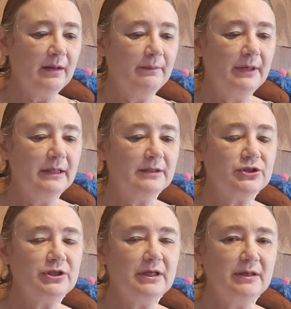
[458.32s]
but
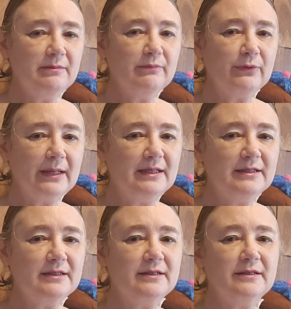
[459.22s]
she
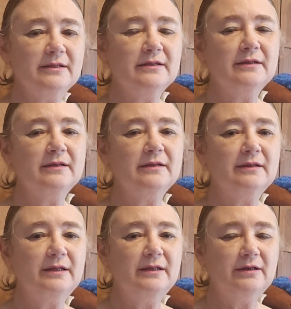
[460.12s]
embraced
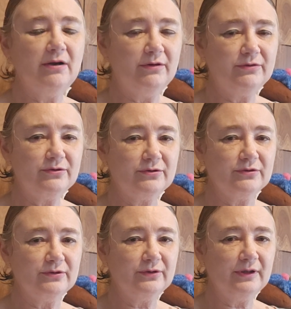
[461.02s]
the
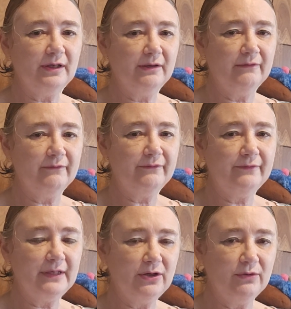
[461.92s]
culture of
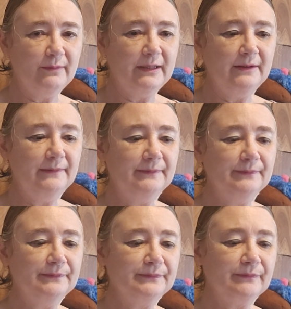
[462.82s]
Naomi,
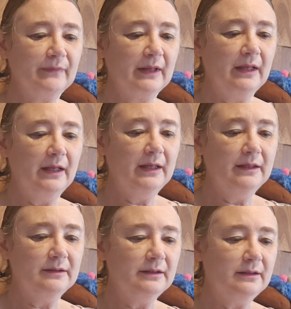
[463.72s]

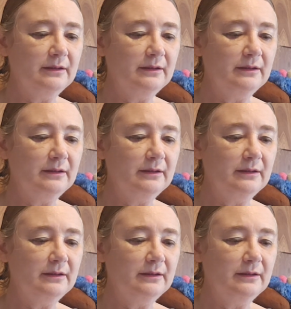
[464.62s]
and